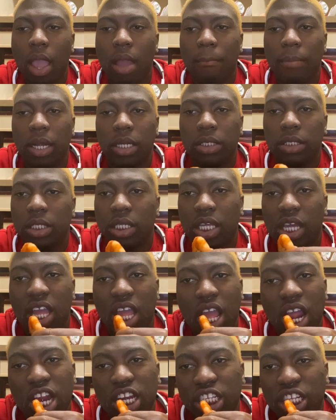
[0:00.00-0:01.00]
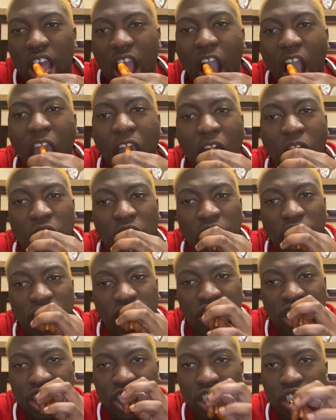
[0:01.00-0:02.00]
until the end,
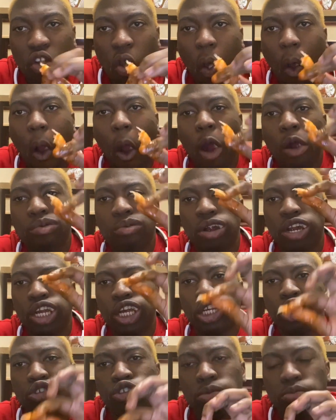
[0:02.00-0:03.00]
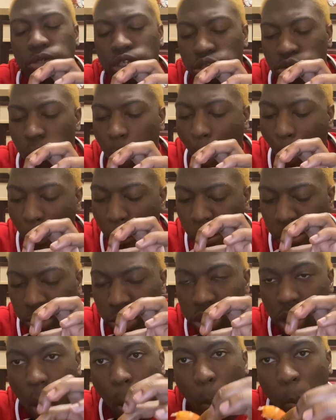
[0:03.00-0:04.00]
that's my last shrimp too.
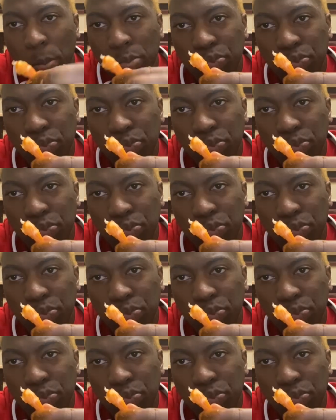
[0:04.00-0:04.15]
So,